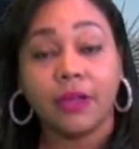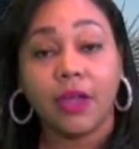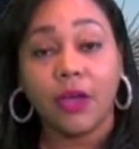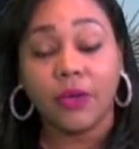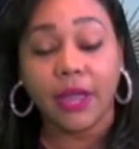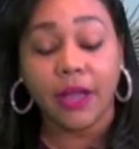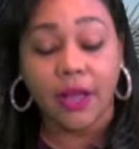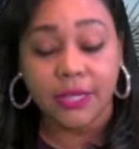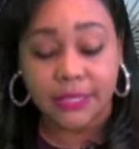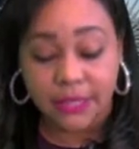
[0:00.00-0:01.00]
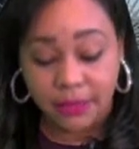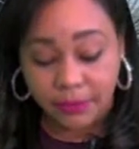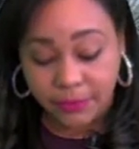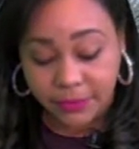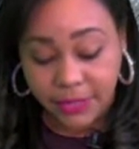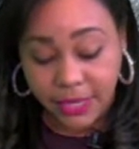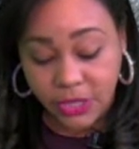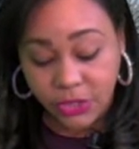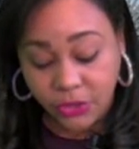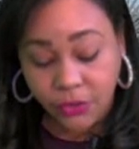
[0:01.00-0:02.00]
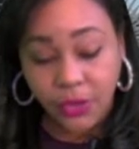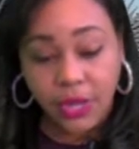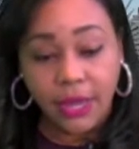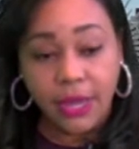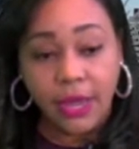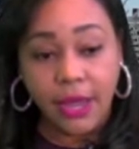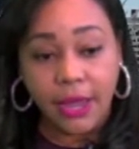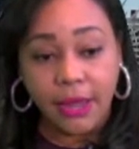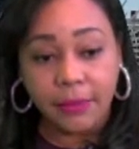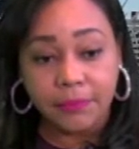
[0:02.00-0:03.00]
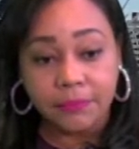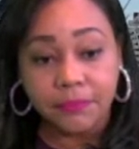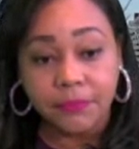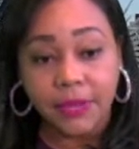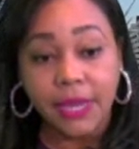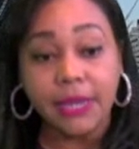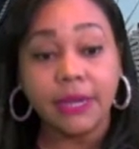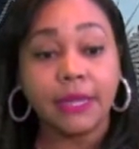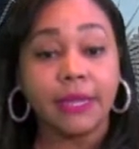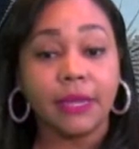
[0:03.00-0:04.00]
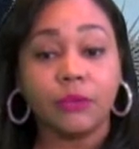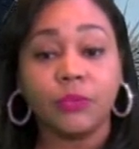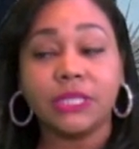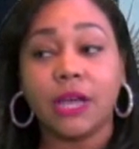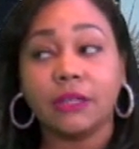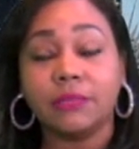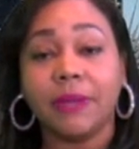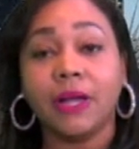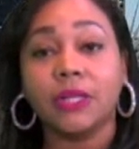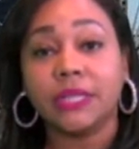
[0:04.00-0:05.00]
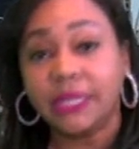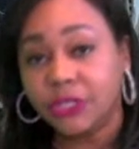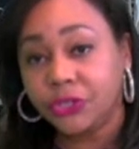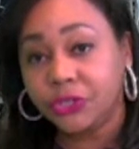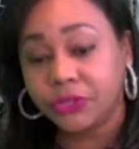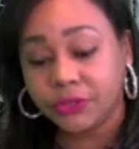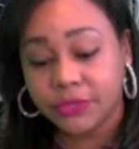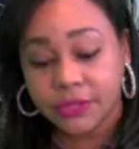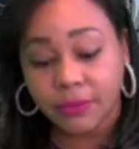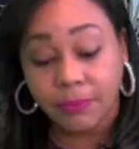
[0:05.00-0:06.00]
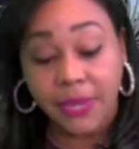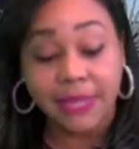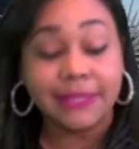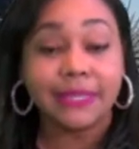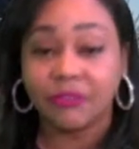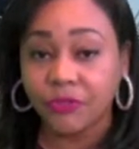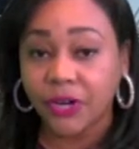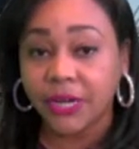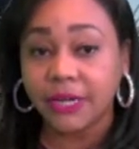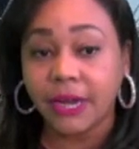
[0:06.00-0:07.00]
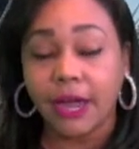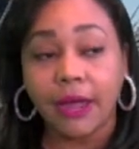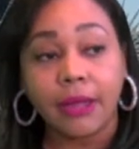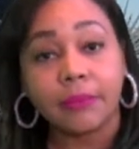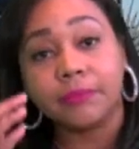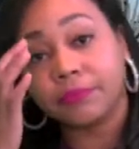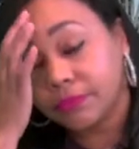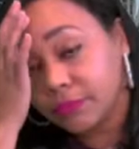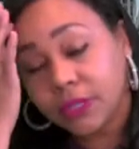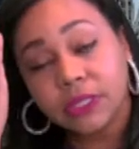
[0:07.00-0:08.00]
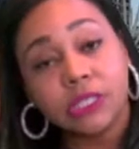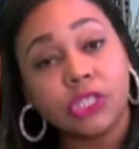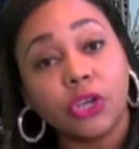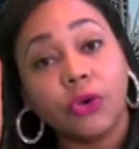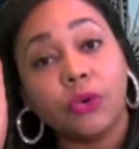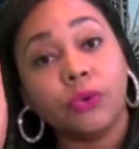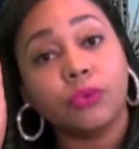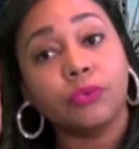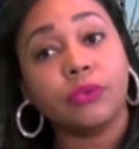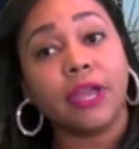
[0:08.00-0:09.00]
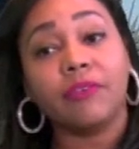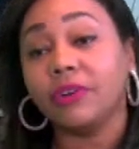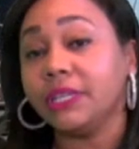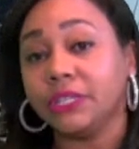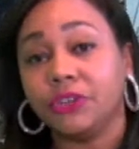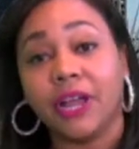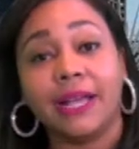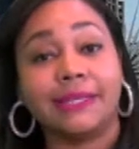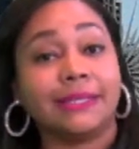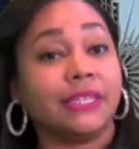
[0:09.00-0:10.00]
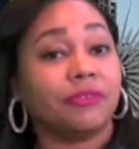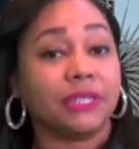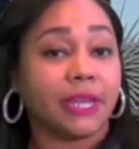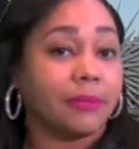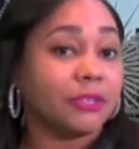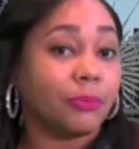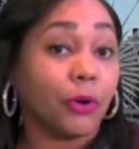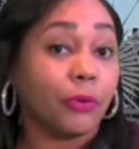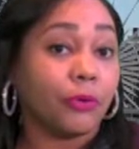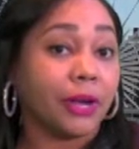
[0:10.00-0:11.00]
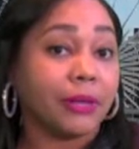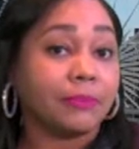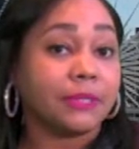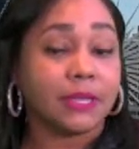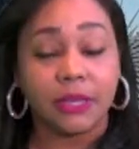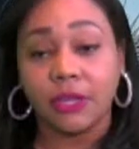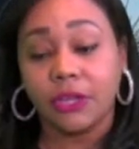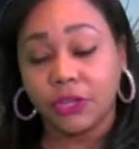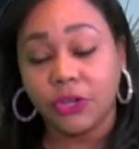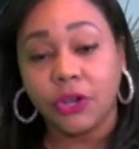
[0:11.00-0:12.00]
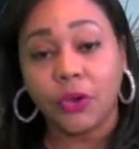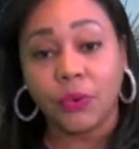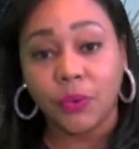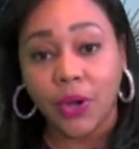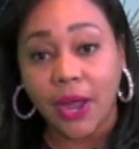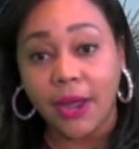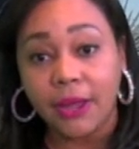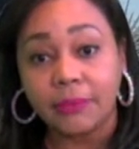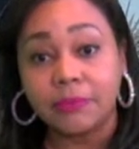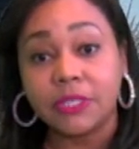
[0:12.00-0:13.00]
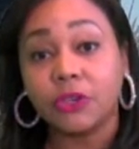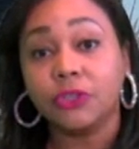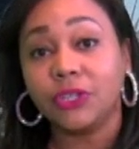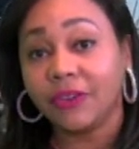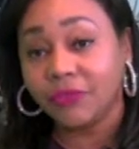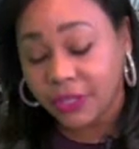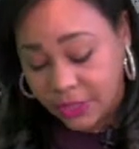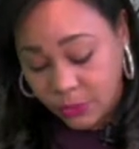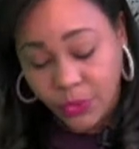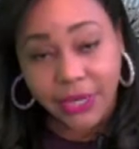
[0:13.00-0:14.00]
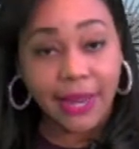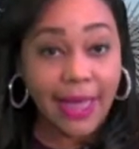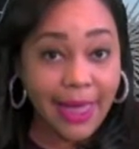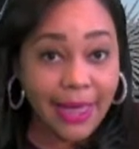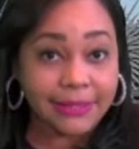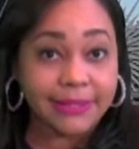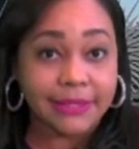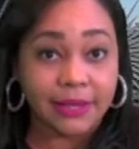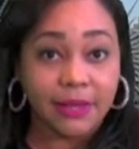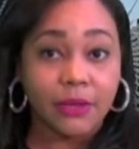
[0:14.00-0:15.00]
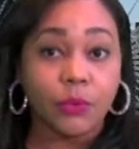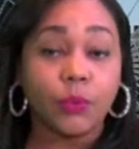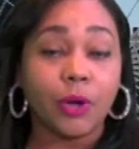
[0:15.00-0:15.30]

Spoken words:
Okay, awesome. Thank you. And again, we talked about lenders being different. And so every lender has different types of programs, so you definitely want to ask what